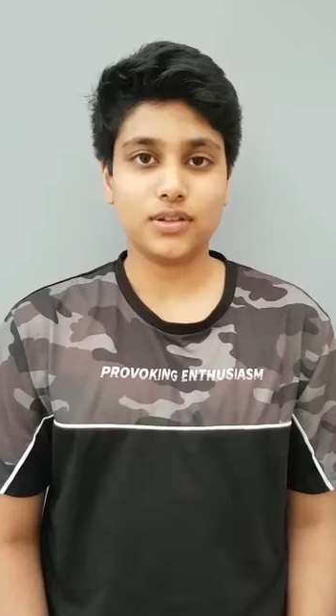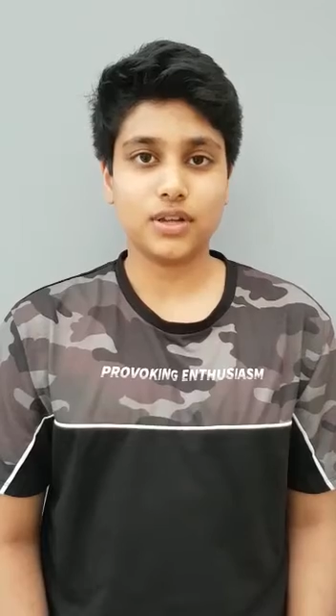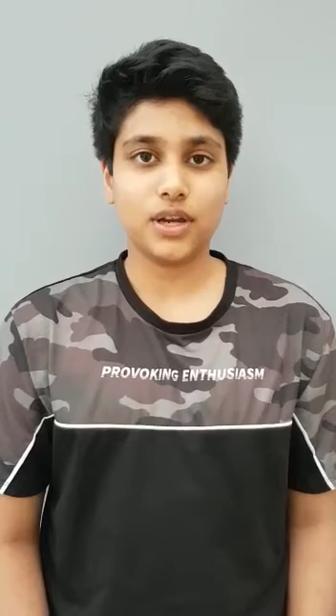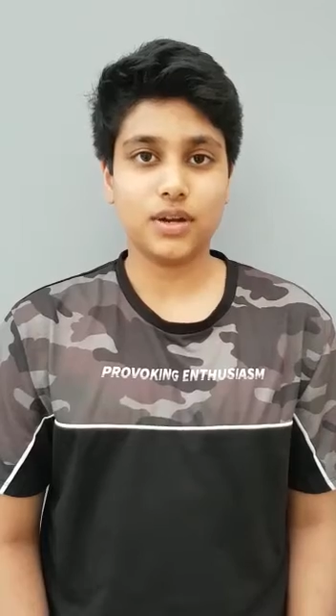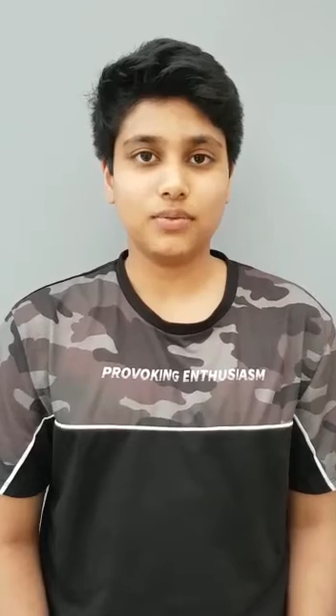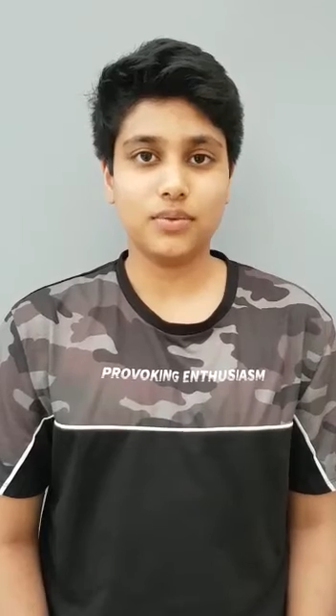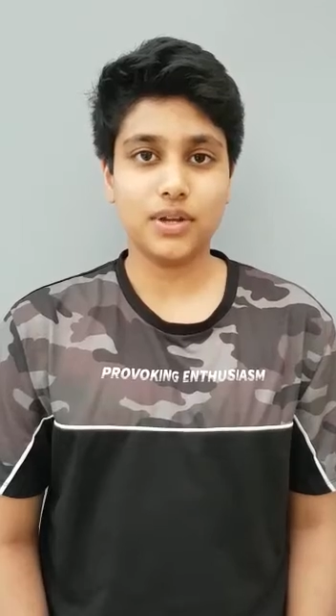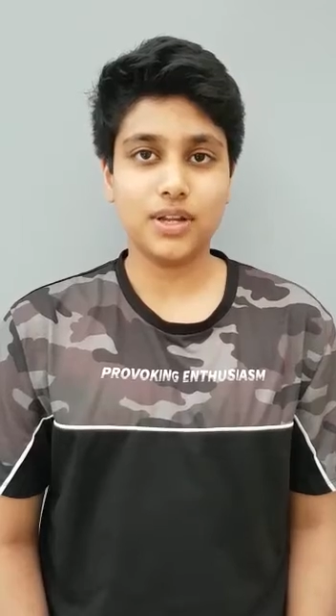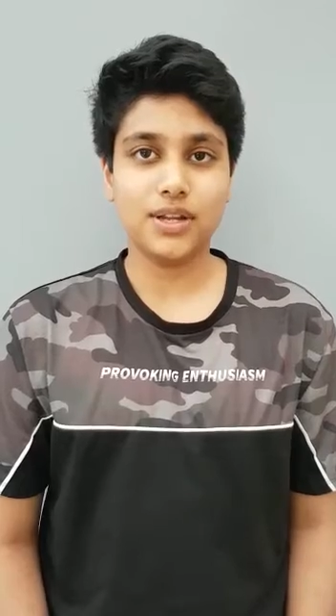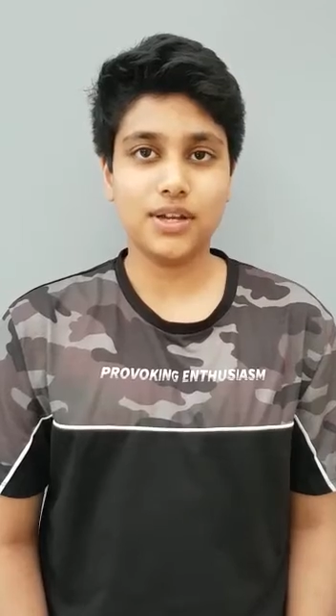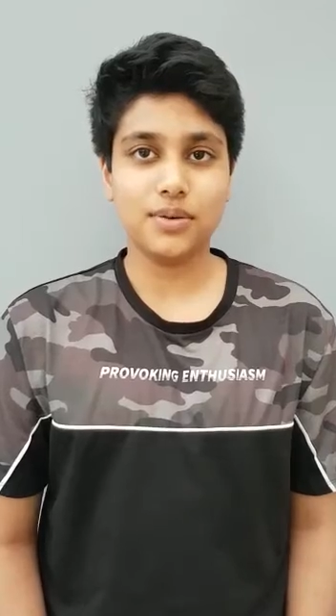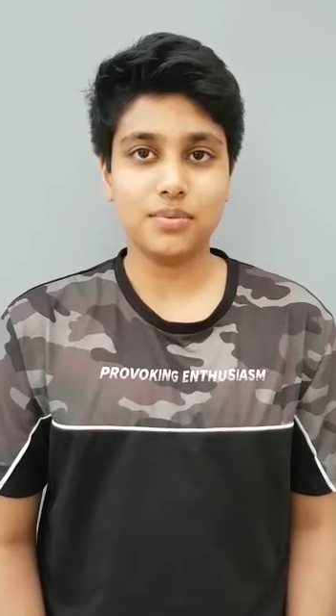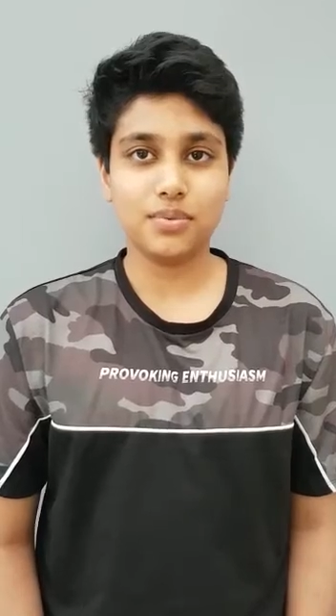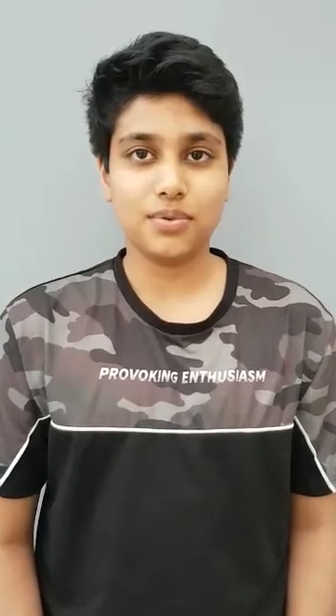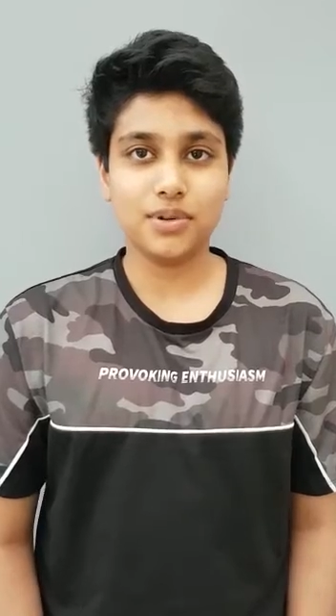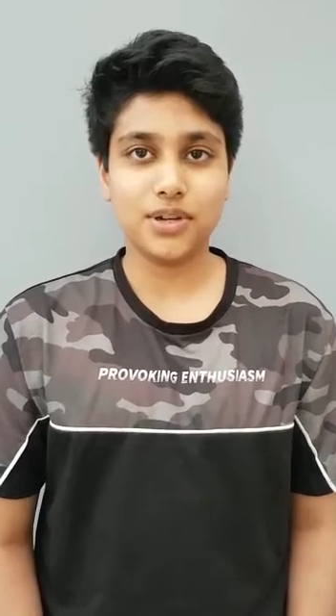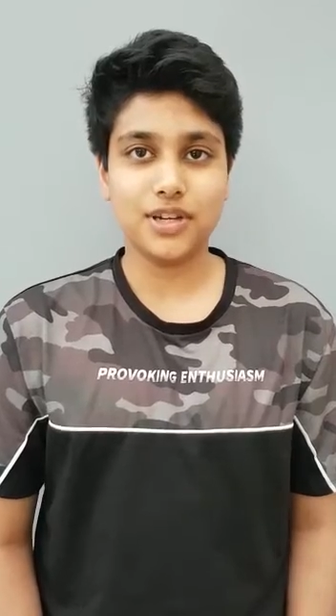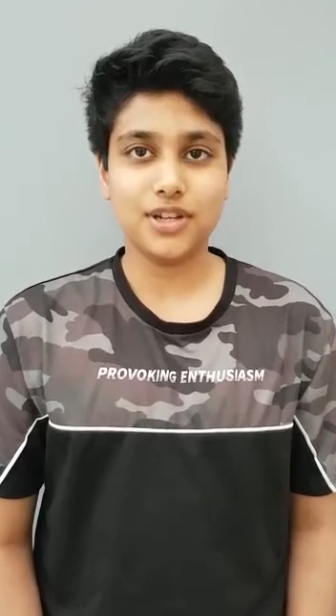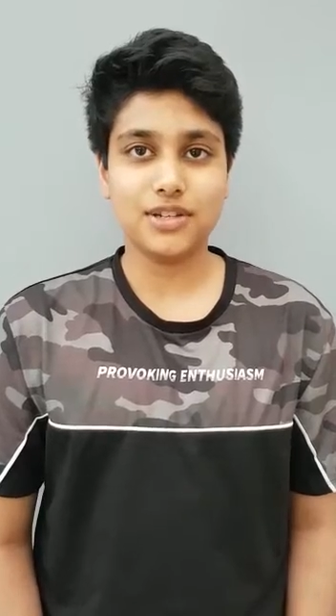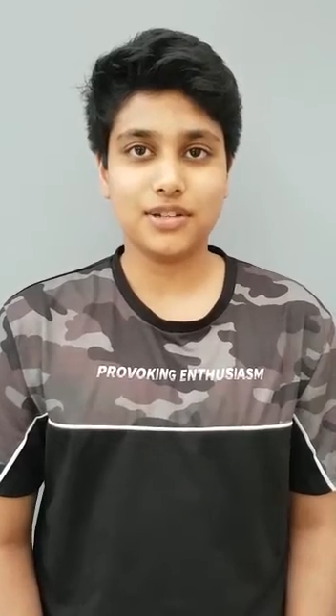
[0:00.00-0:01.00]
I really
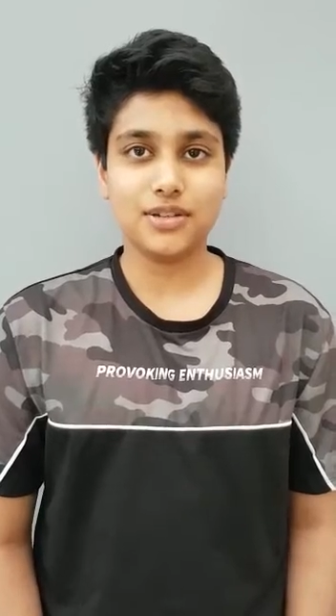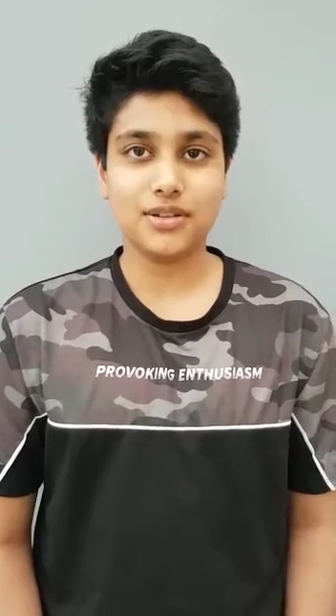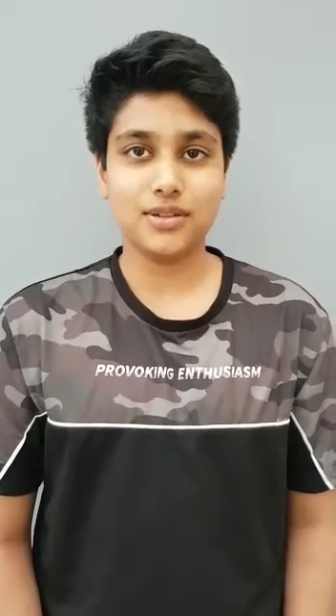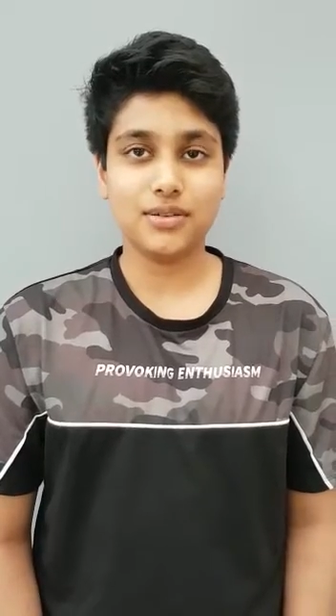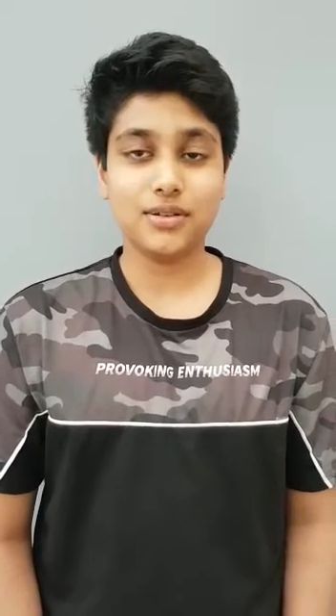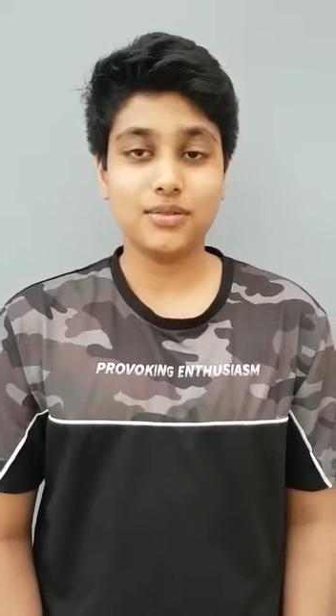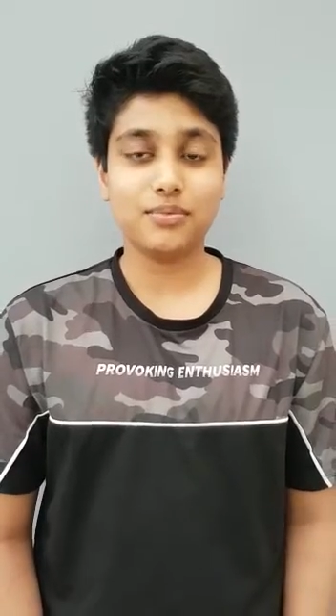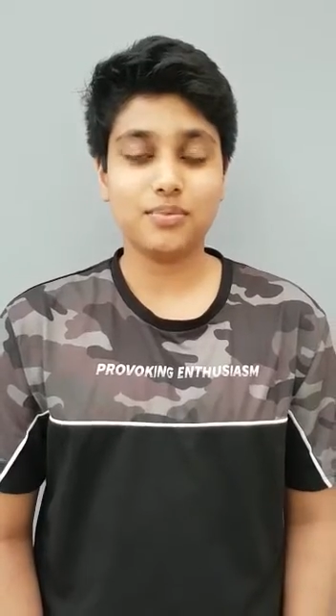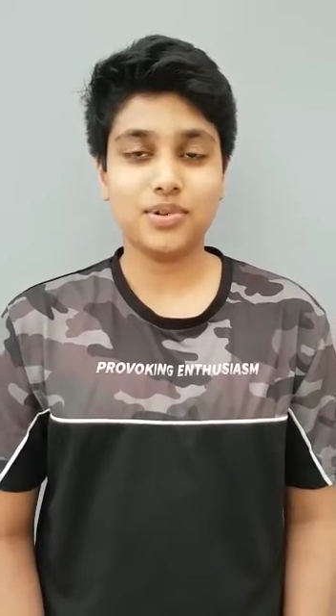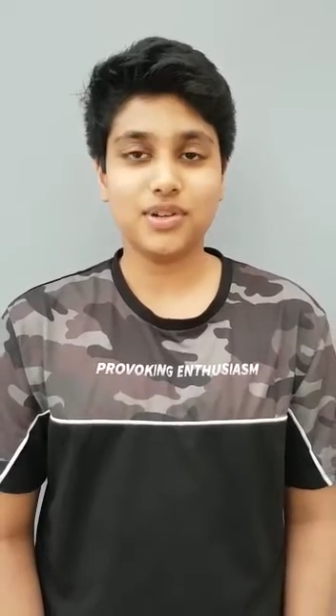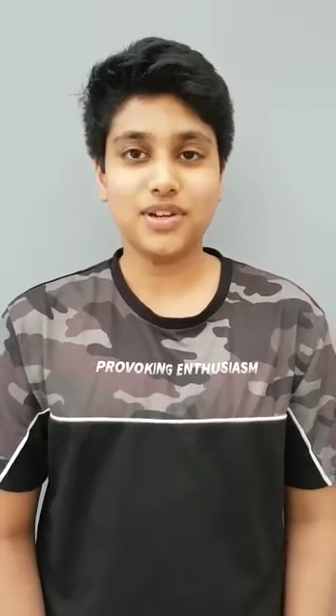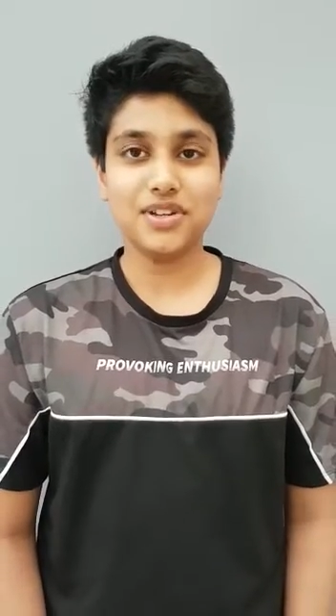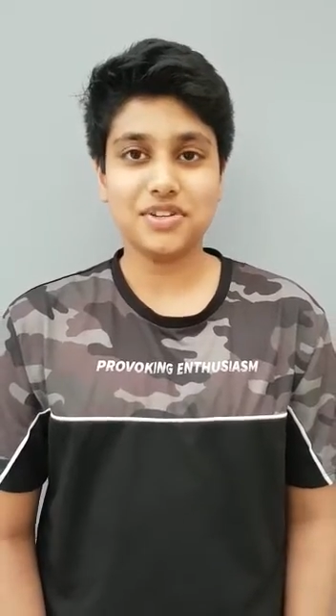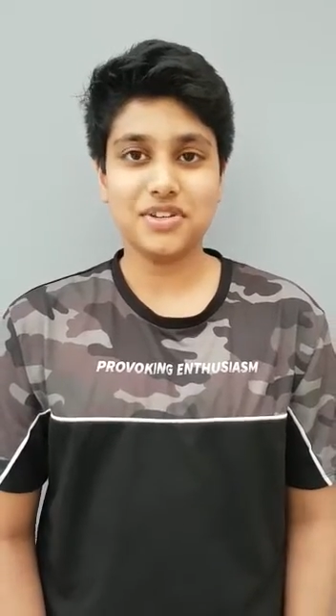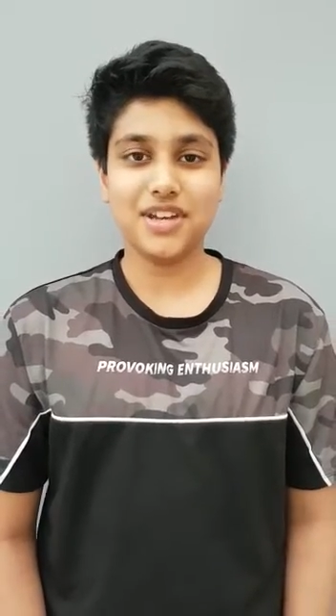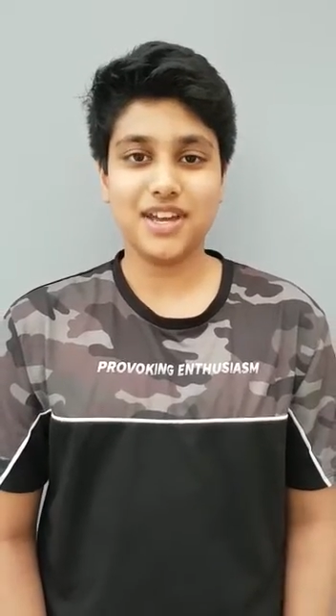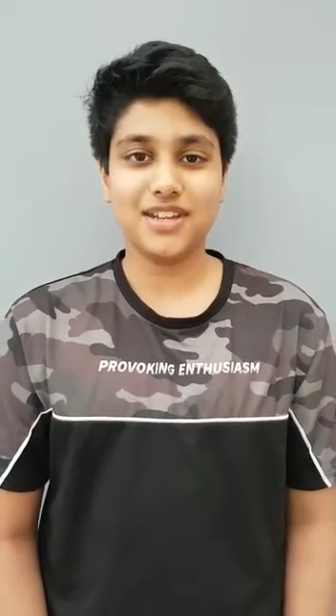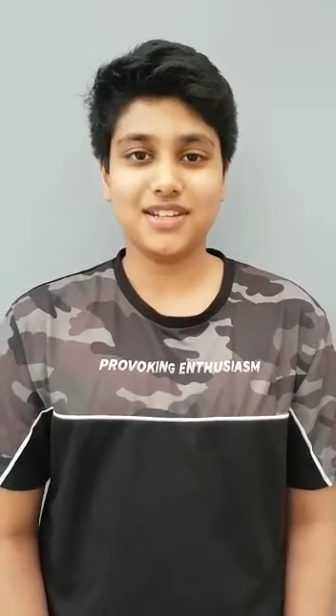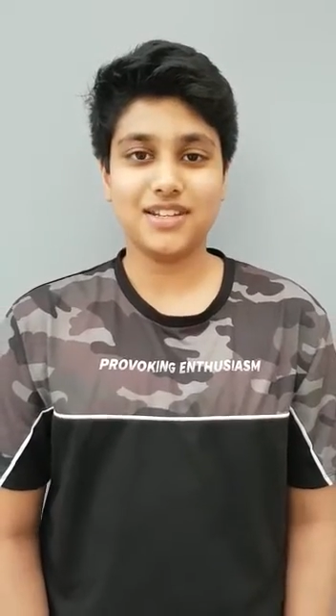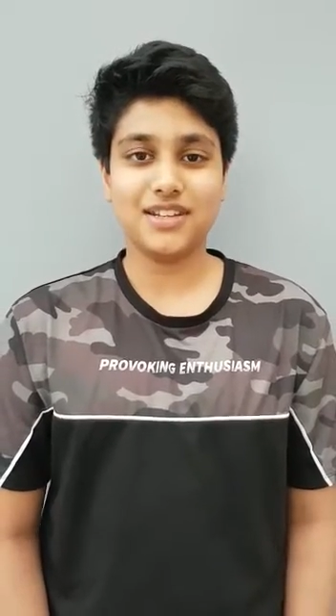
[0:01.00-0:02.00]

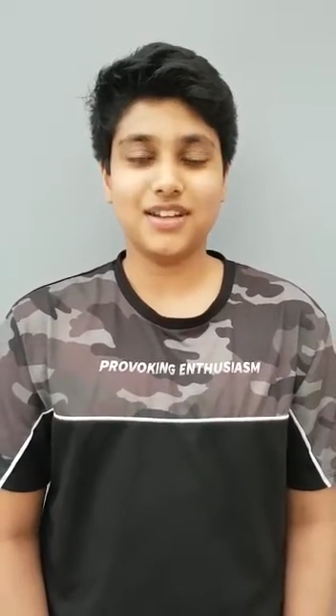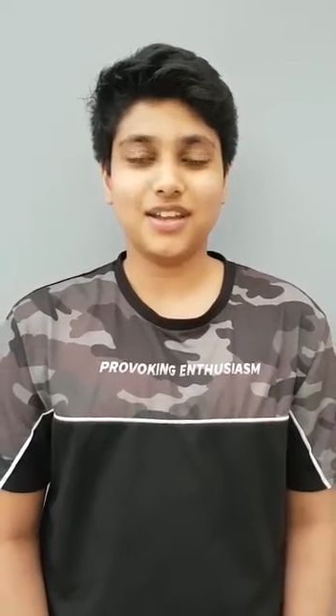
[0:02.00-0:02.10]
appreciated